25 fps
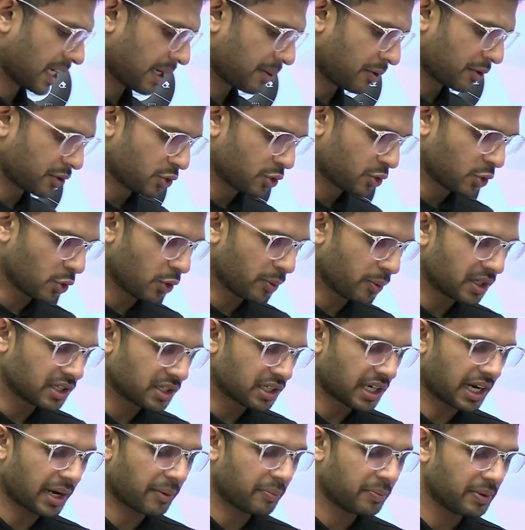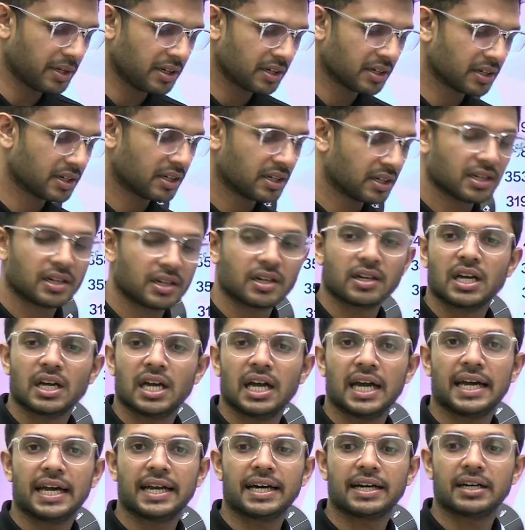I'm not so much happy.
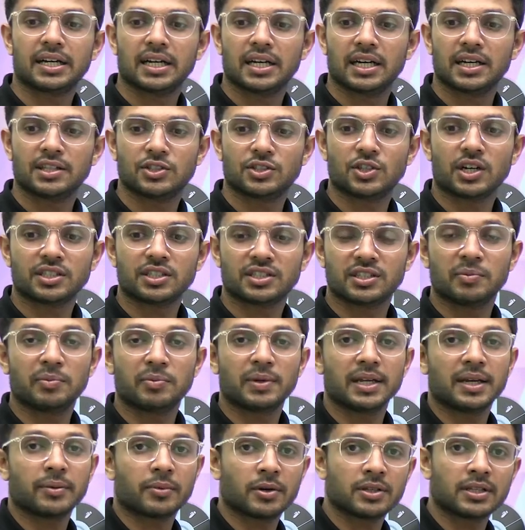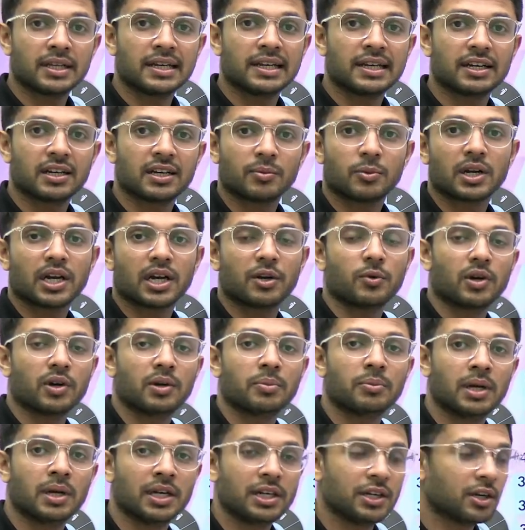Anna, it's not simply about the leaderboard. I
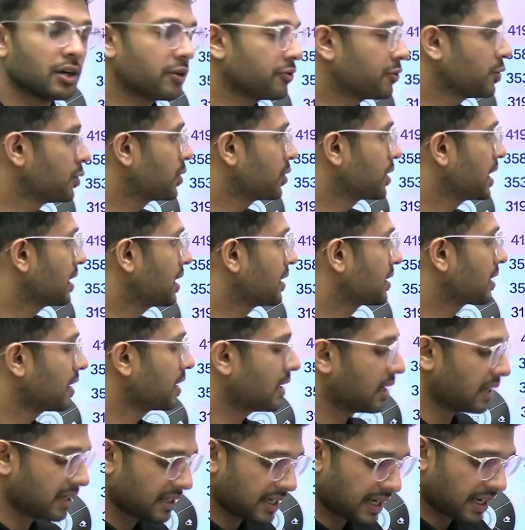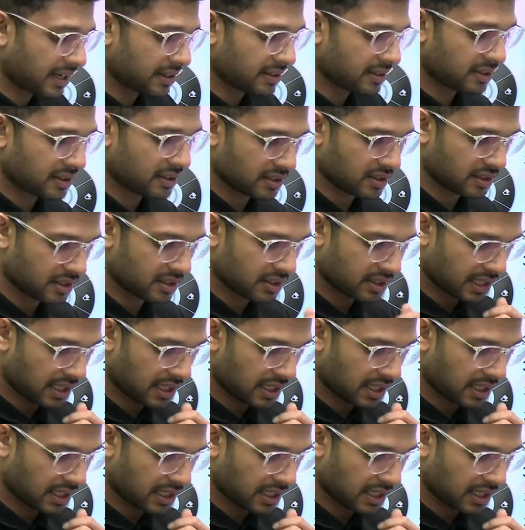want many of you to get correct answers.